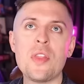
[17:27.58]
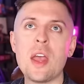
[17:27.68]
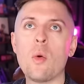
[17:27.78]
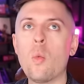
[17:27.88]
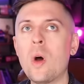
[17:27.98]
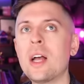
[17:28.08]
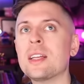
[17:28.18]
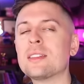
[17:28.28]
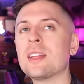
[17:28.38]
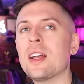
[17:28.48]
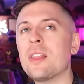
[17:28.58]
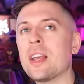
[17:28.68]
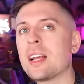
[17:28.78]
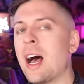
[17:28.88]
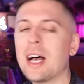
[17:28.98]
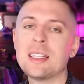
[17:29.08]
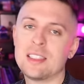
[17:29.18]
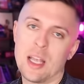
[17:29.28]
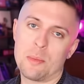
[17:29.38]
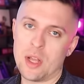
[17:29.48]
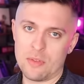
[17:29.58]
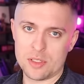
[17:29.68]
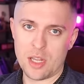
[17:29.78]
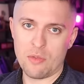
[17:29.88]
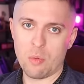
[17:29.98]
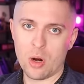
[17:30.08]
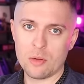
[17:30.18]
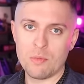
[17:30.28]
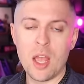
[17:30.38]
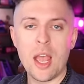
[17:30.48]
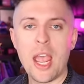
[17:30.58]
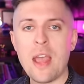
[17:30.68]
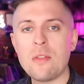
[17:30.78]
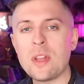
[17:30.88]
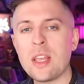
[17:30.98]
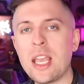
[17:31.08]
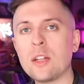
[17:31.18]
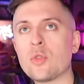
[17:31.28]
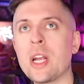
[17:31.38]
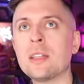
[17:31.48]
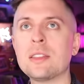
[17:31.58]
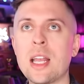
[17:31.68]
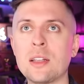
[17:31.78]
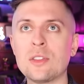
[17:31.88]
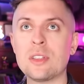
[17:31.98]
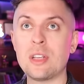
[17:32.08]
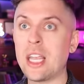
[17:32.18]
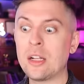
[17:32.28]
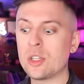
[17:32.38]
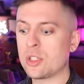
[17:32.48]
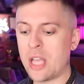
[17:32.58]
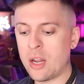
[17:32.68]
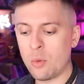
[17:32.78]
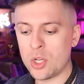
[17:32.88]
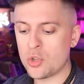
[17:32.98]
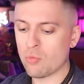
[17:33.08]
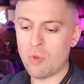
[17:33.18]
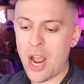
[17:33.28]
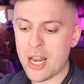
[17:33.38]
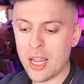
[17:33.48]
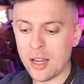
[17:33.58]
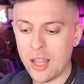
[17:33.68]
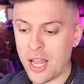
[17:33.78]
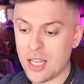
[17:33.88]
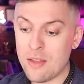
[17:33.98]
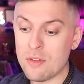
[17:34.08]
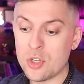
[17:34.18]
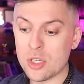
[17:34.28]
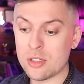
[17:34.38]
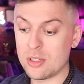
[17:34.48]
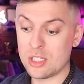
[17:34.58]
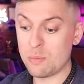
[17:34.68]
that was the concept of a safe word. And it transcends English language, writing, and even just